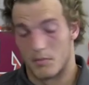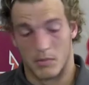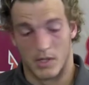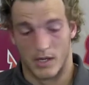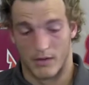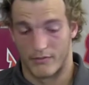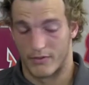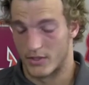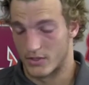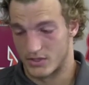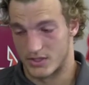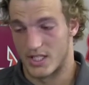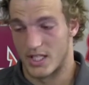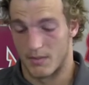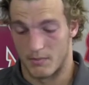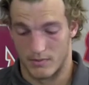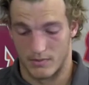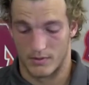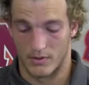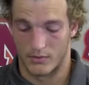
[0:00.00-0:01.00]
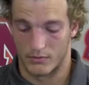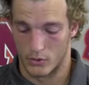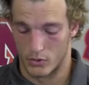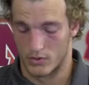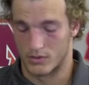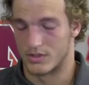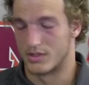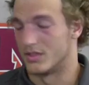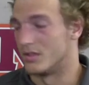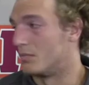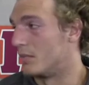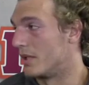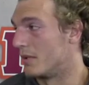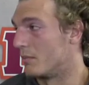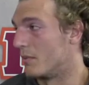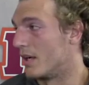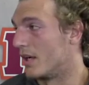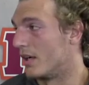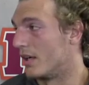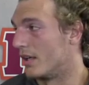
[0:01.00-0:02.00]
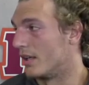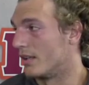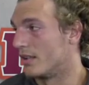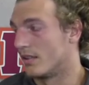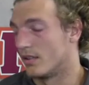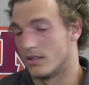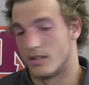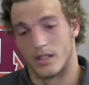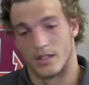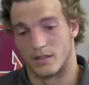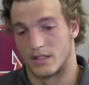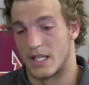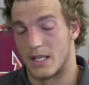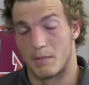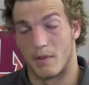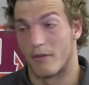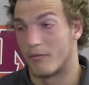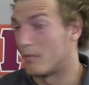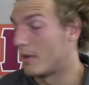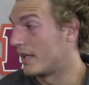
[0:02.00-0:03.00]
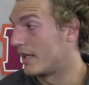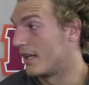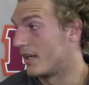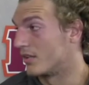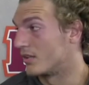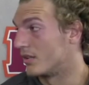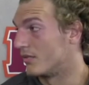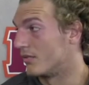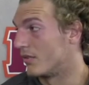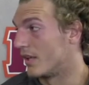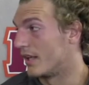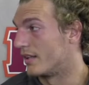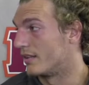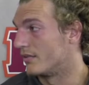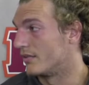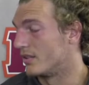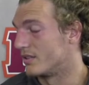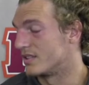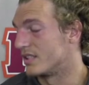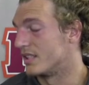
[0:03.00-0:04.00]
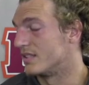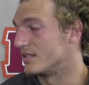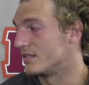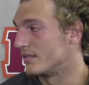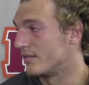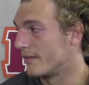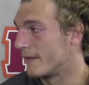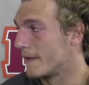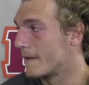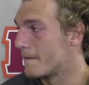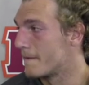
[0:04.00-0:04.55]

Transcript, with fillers: But our first step, of course, is to beat Berry and keep everybody healthy for that season.